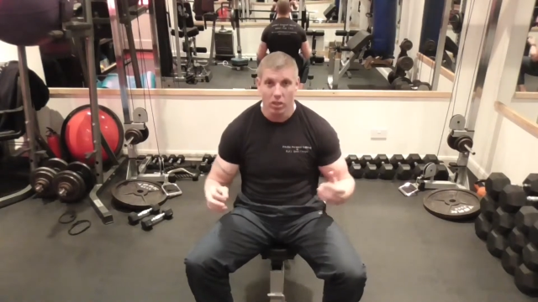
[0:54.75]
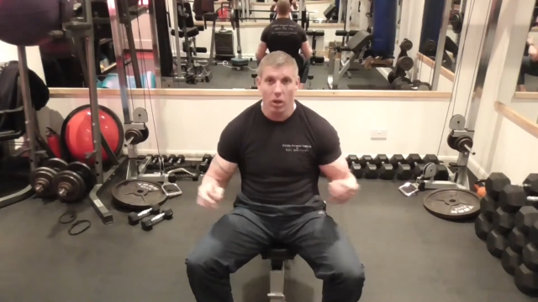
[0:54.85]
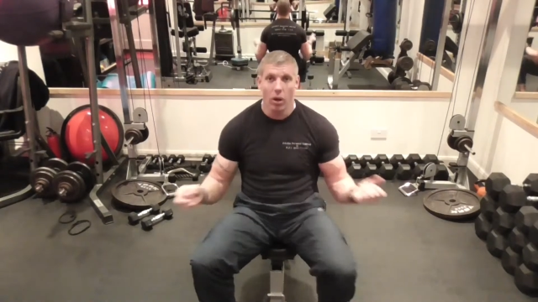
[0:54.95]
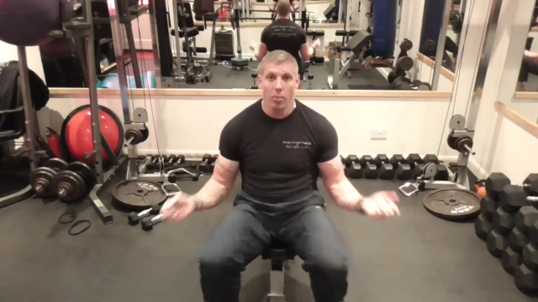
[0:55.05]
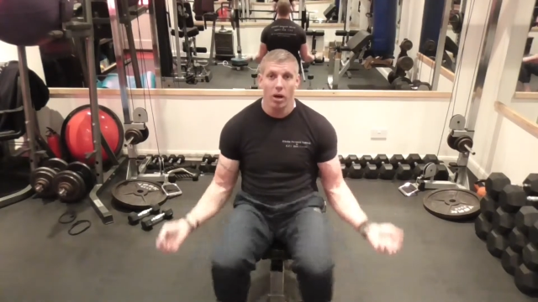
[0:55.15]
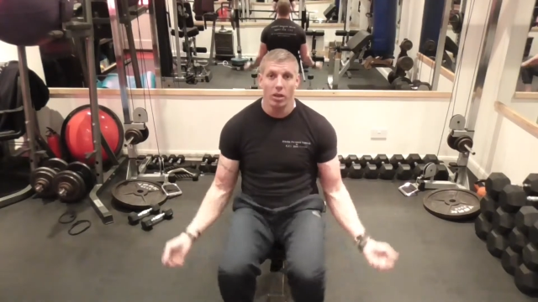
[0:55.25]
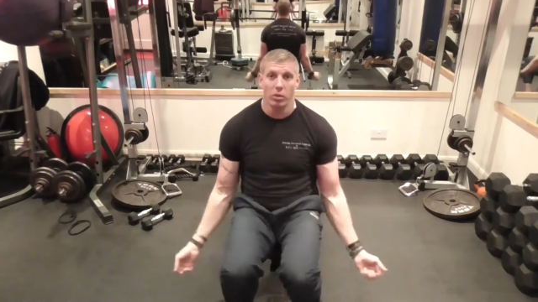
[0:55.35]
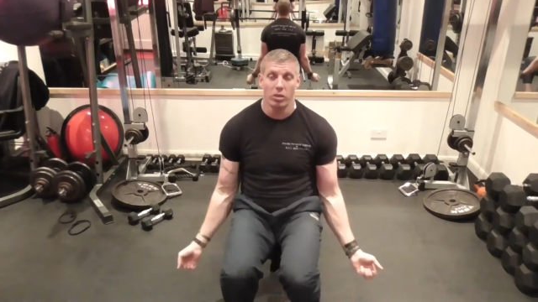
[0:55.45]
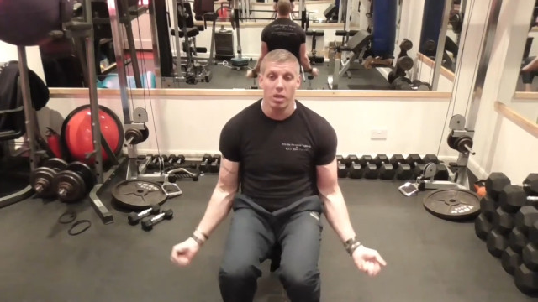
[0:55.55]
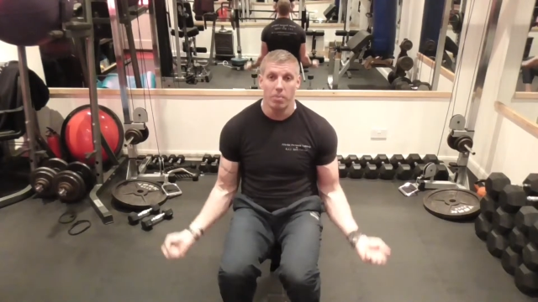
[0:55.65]
So I
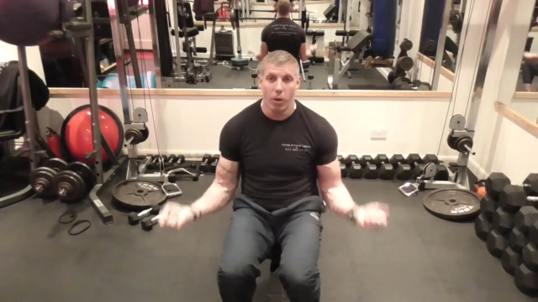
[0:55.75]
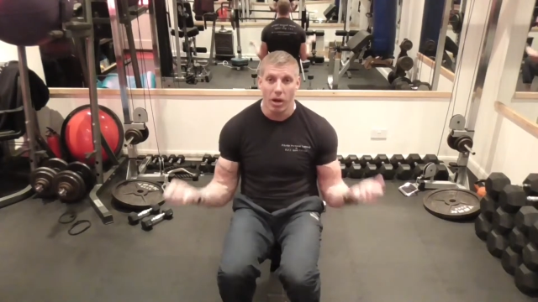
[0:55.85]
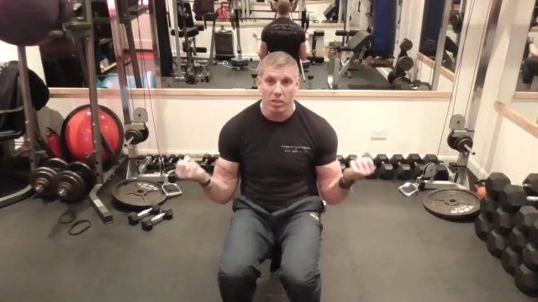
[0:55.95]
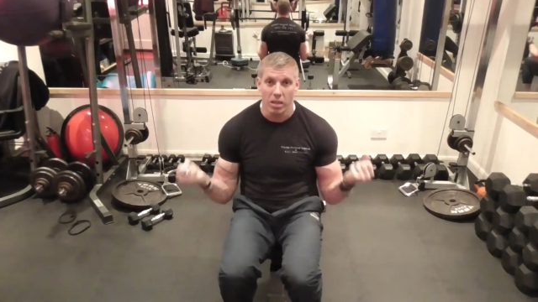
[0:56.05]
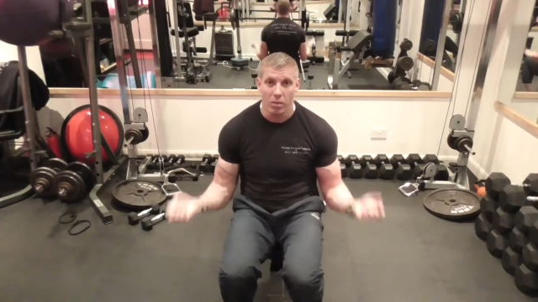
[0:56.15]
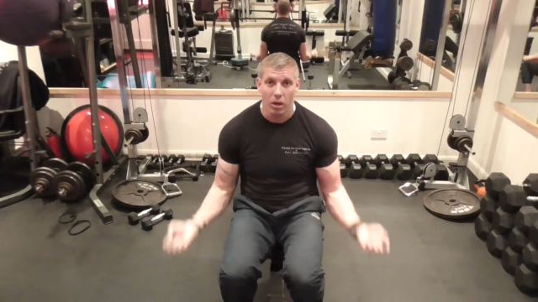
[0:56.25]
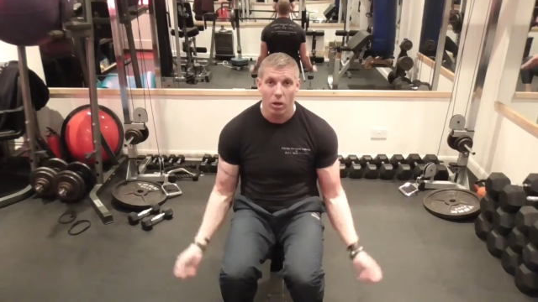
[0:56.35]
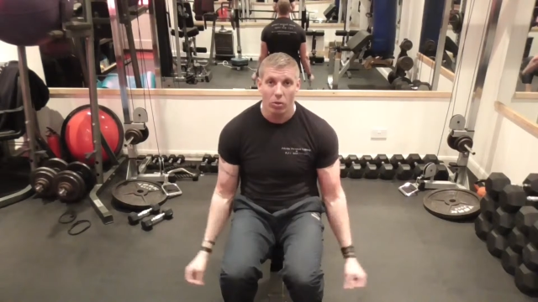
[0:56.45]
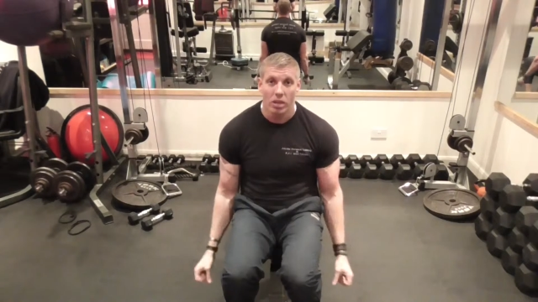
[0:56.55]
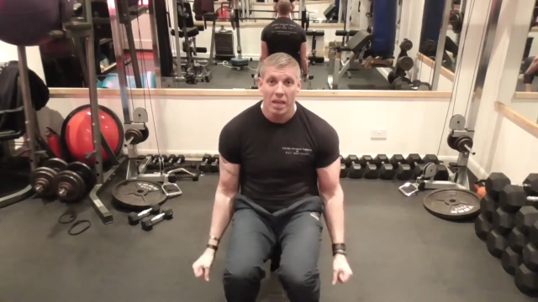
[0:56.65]
might do a set of bicep
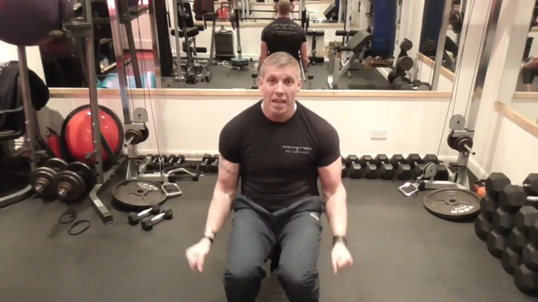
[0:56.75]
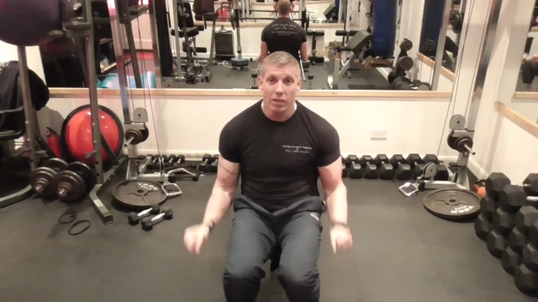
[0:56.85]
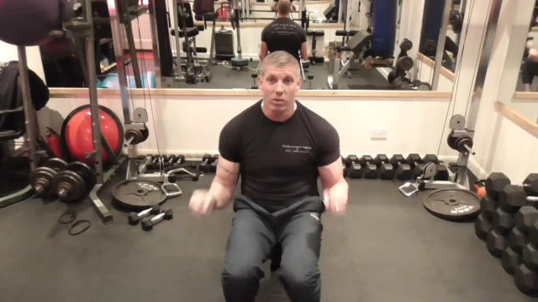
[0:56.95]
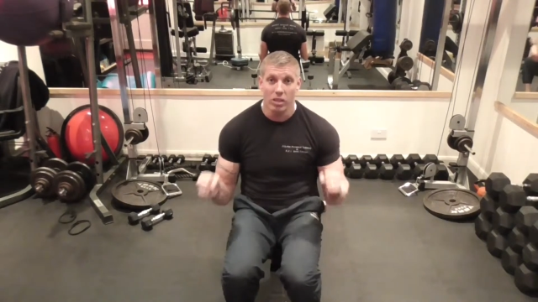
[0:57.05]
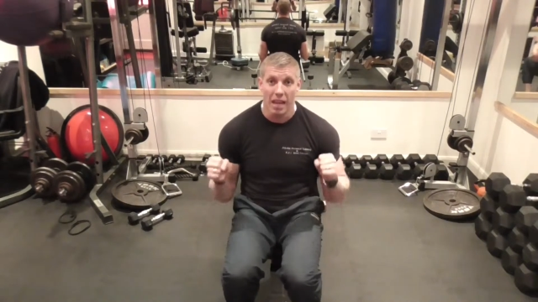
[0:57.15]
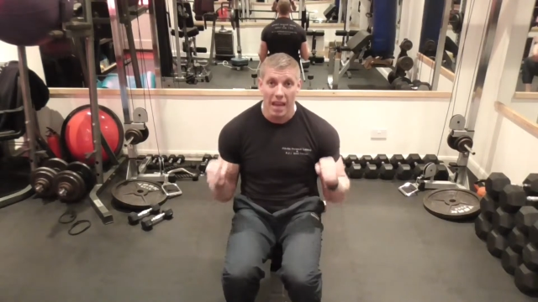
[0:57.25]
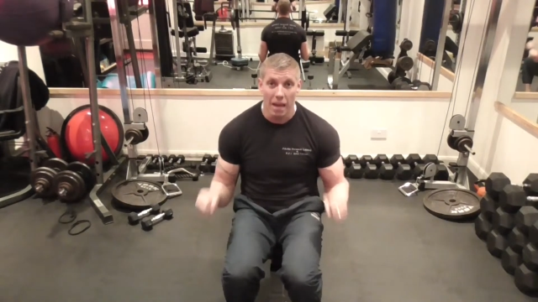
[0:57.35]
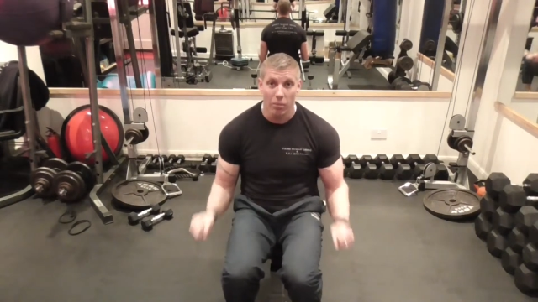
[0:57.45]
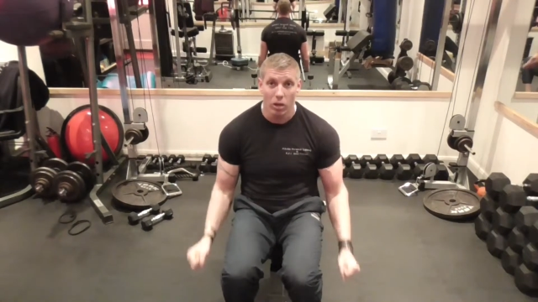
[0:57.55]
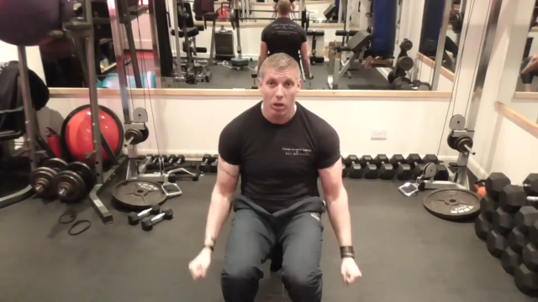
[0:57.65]
curls in a set of
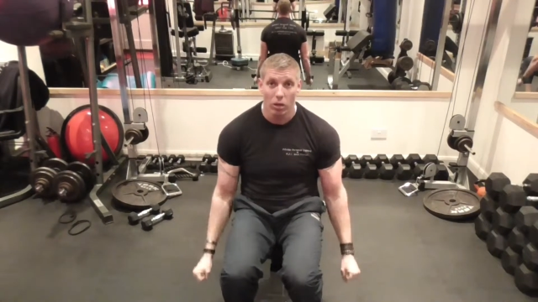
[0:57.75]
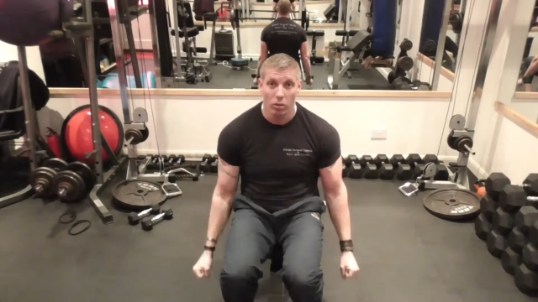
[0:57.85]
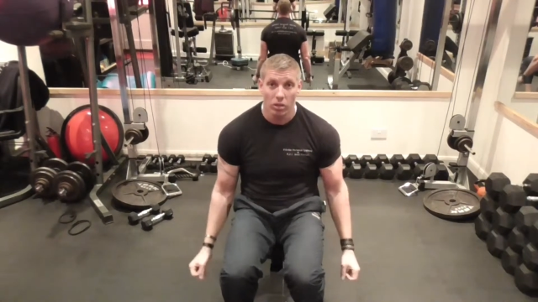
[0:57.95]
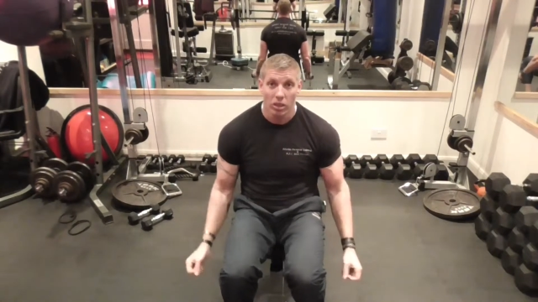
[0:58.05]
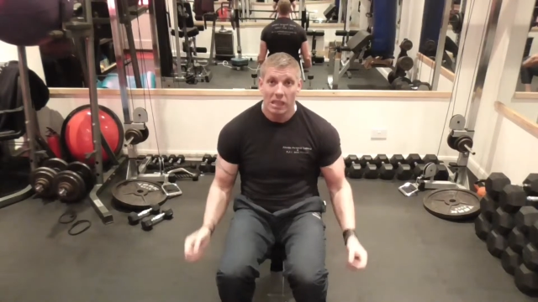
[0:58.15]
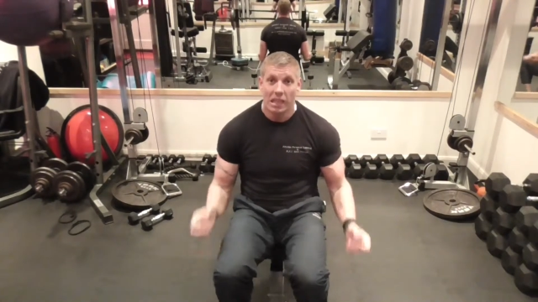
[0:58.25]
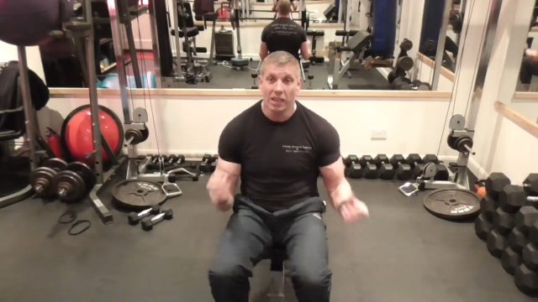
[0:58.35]
hammer curls,